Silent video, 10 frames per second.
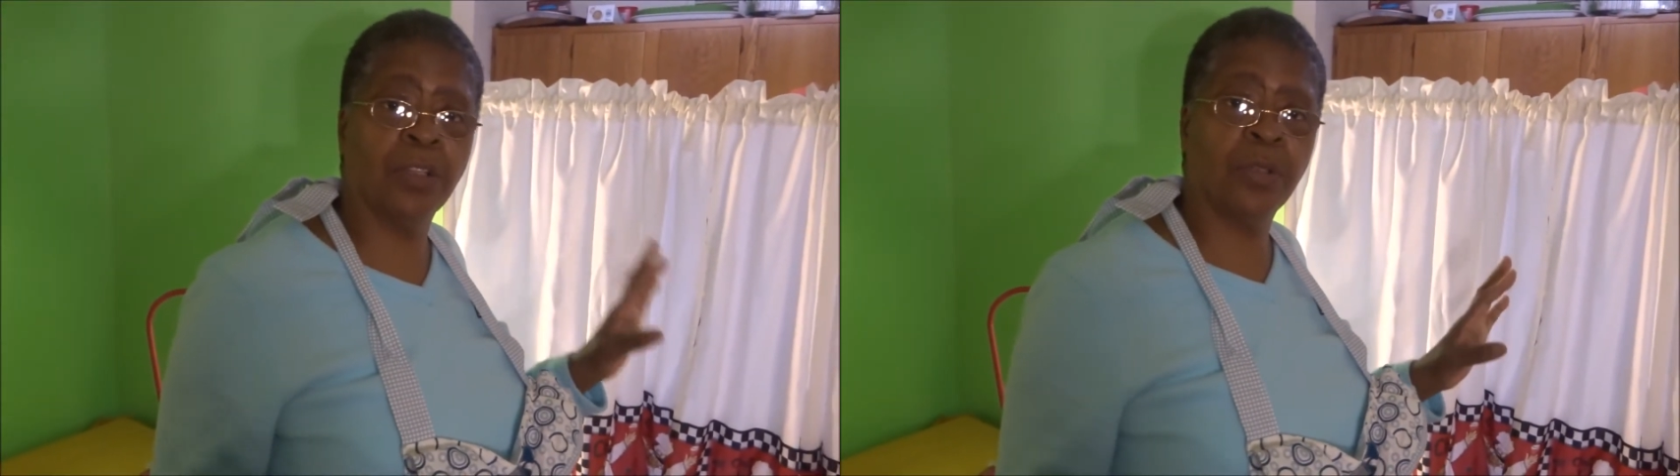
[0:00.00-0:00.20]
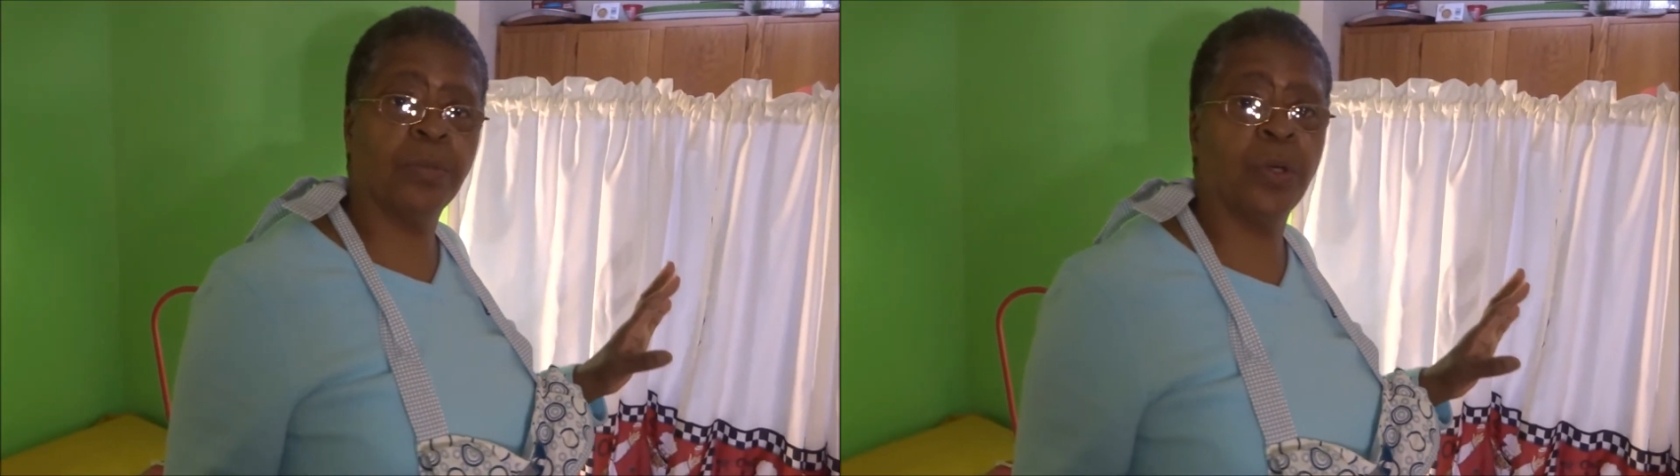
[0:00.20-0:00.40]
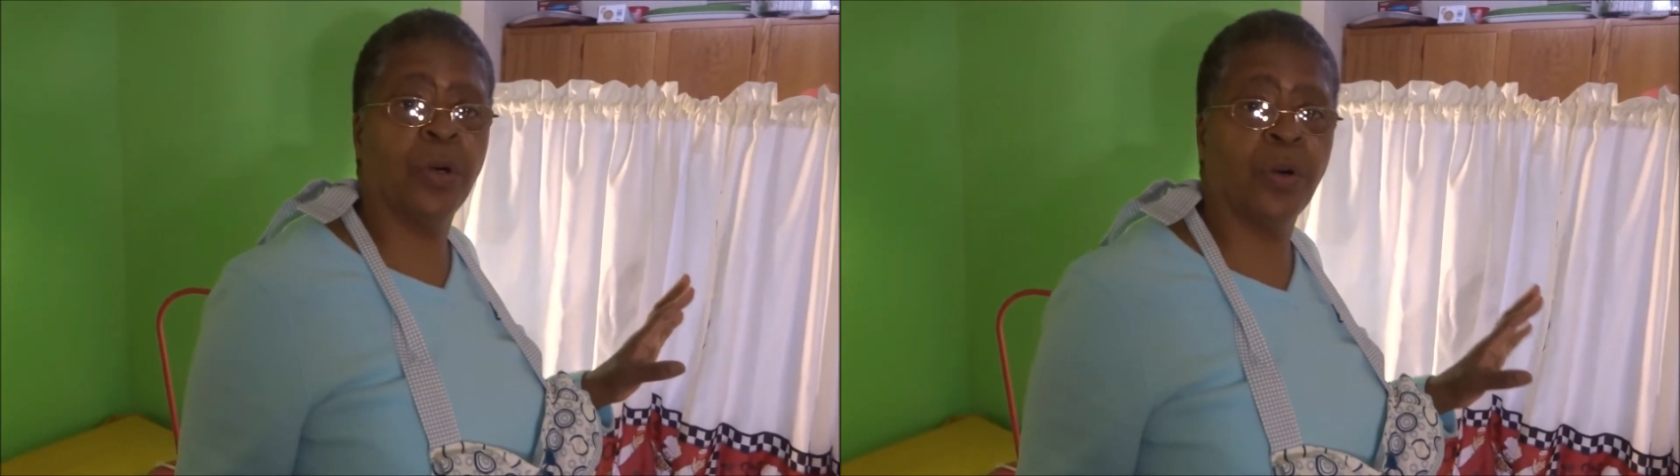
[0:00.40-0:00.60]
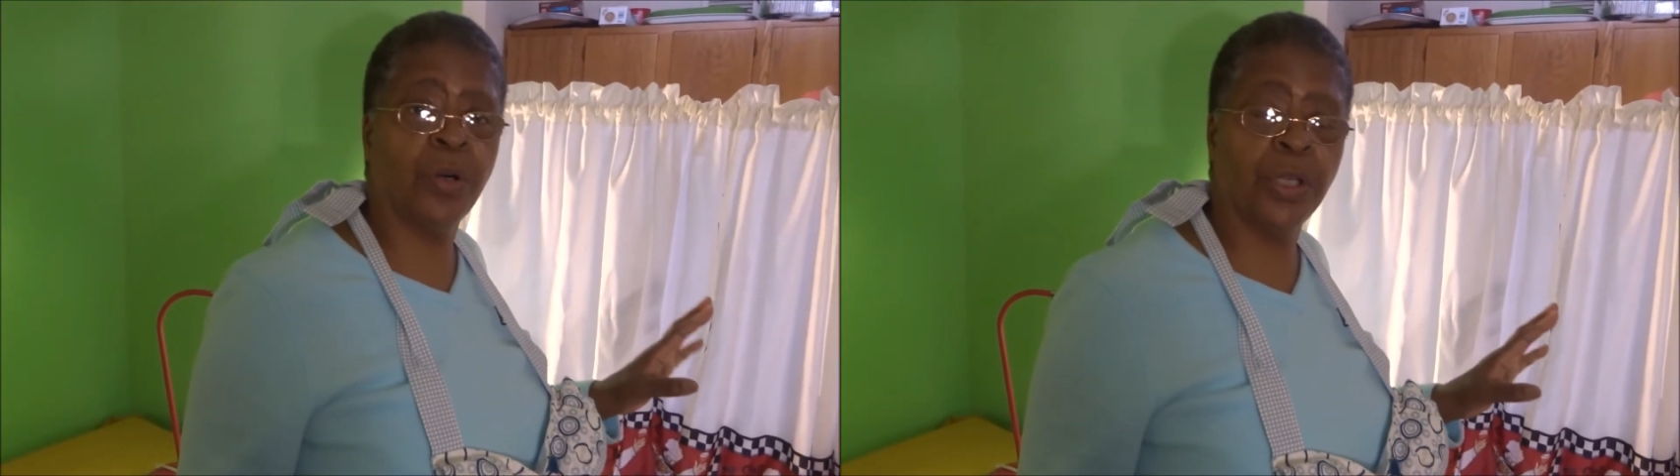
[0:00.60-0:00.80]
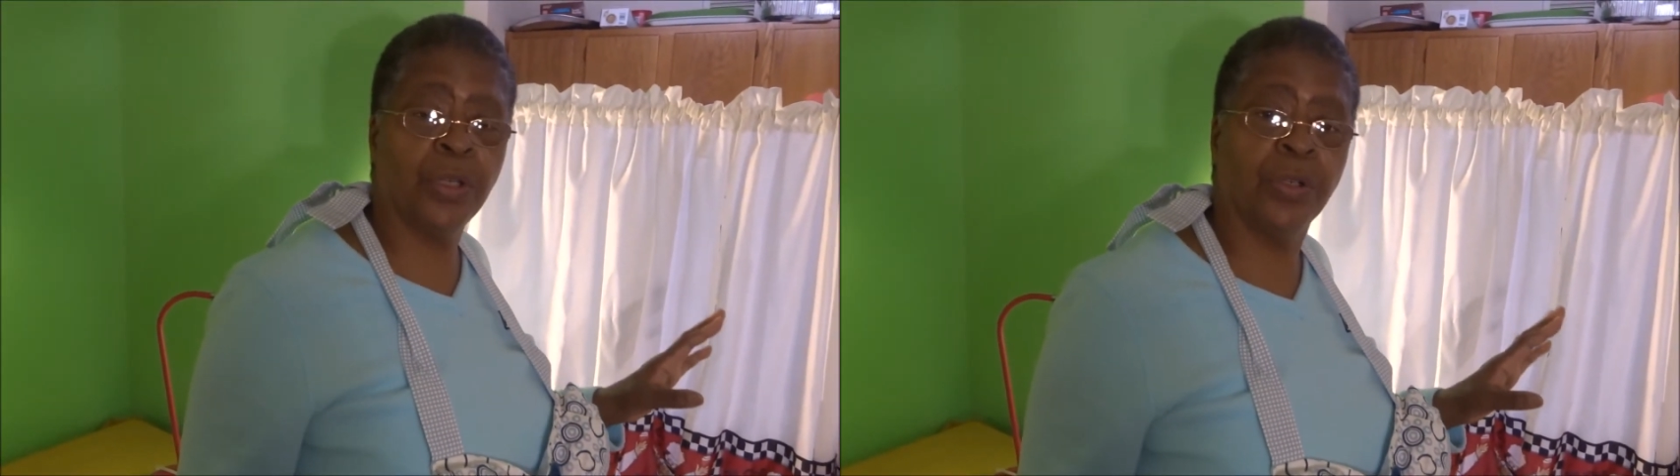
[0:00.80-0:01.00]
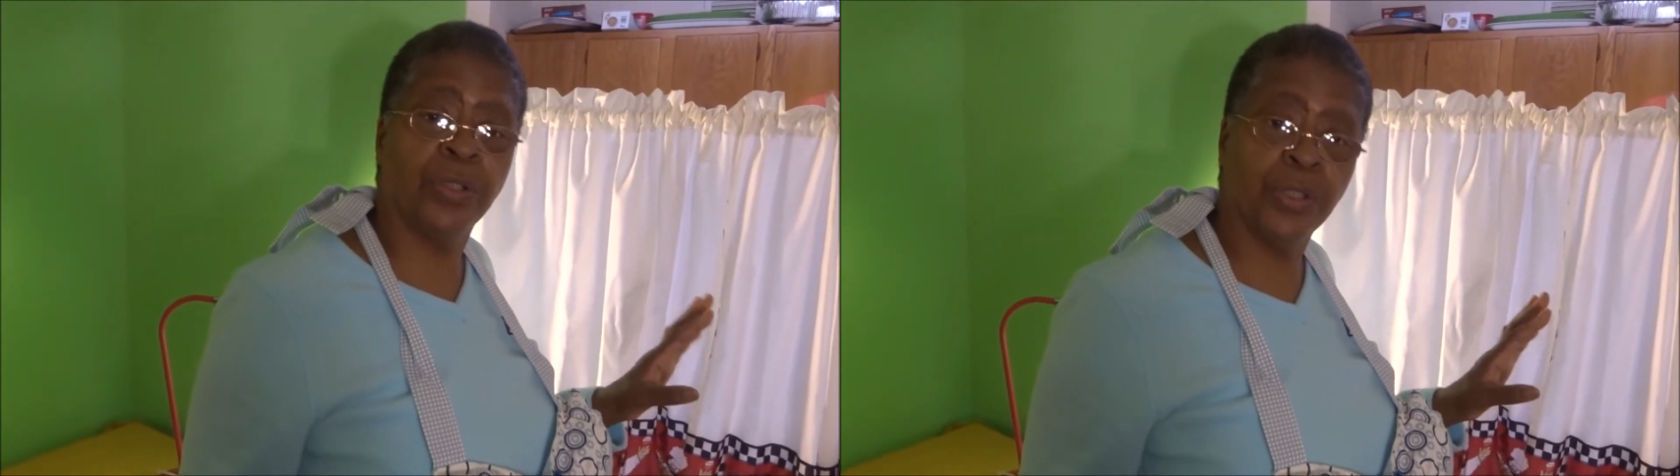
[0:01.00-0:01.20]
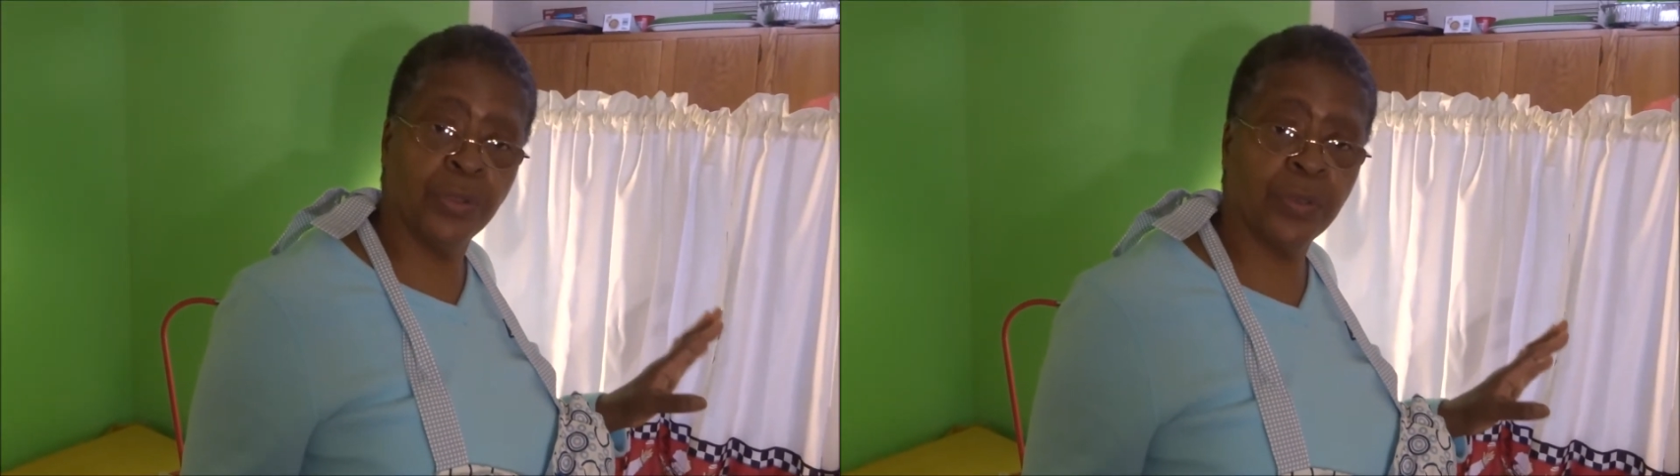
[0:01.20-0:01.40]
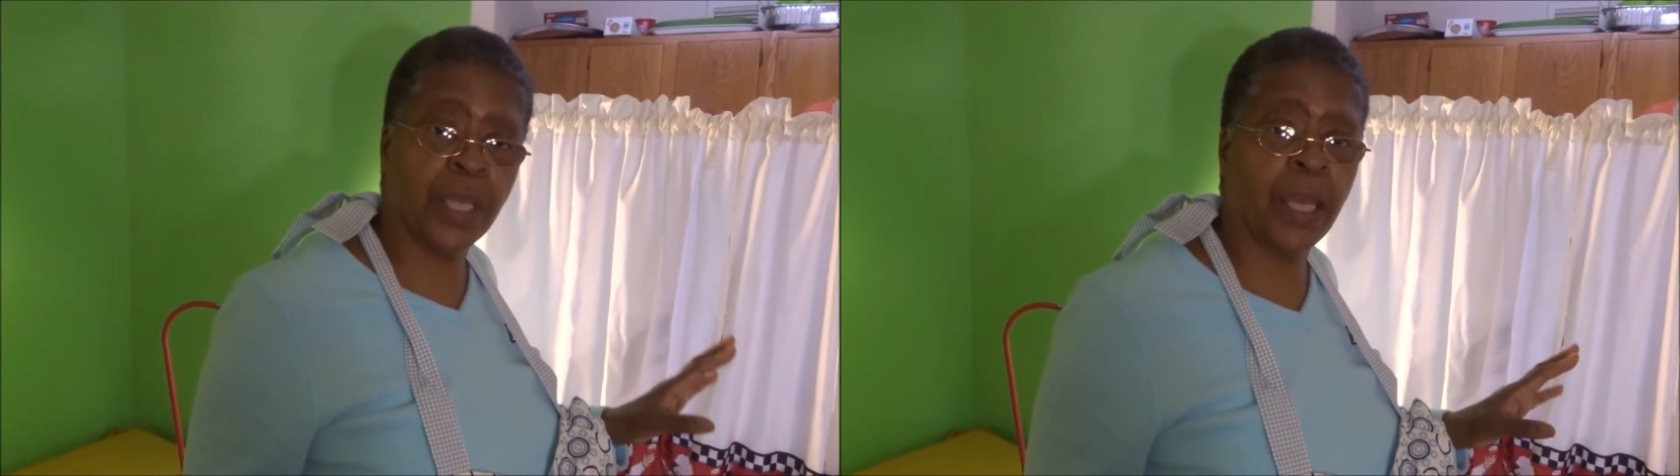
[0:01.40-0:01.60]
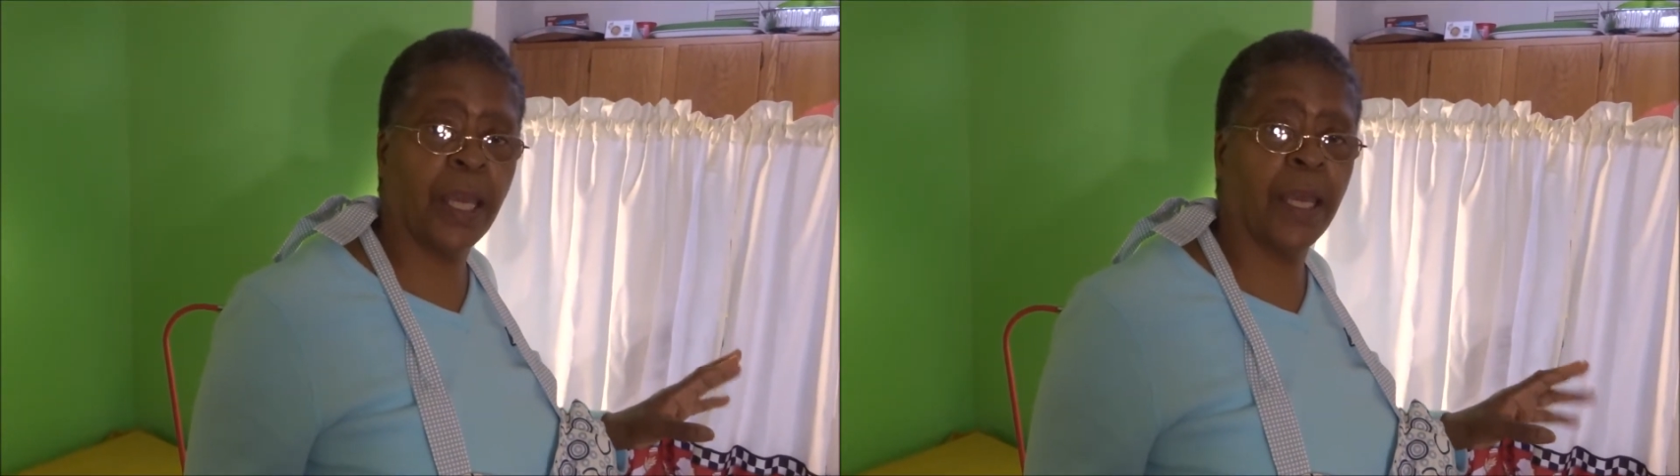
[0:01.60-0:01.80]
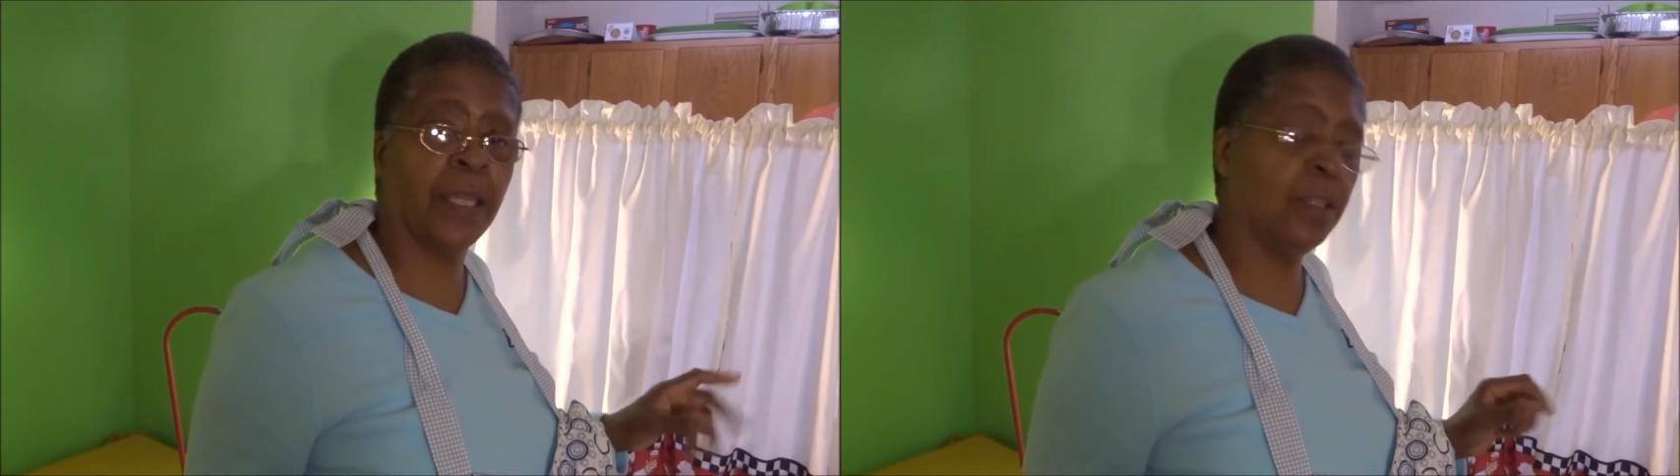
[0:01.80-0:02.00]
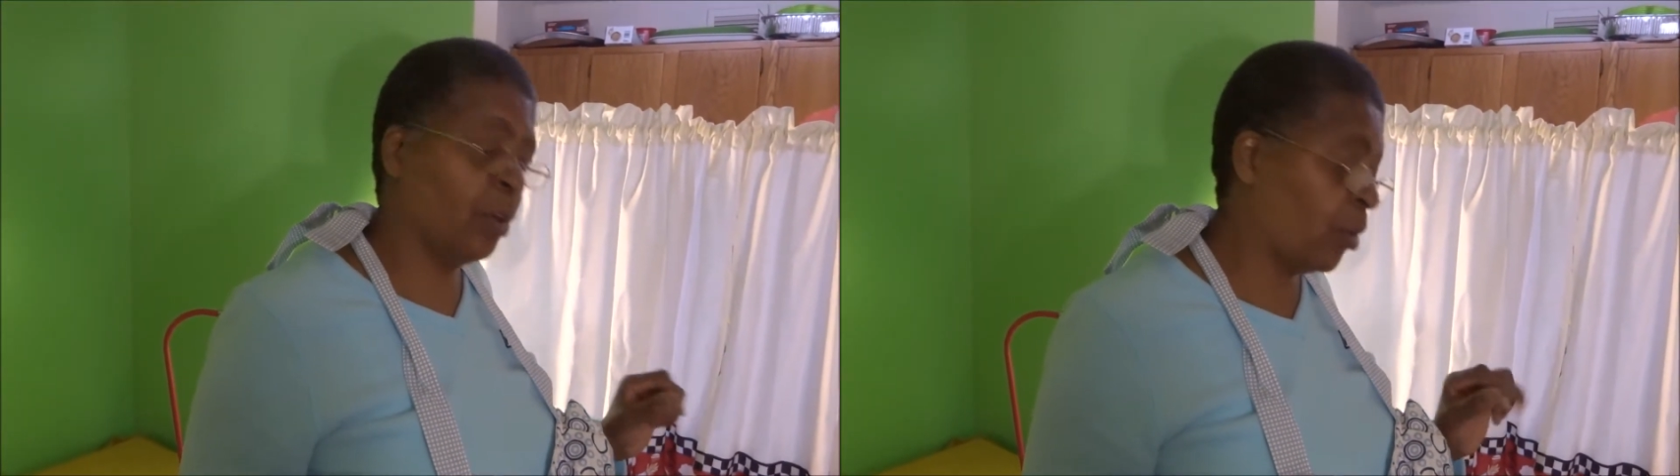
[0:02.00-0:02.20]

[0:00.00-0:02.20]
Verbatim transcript: little more oil, you can,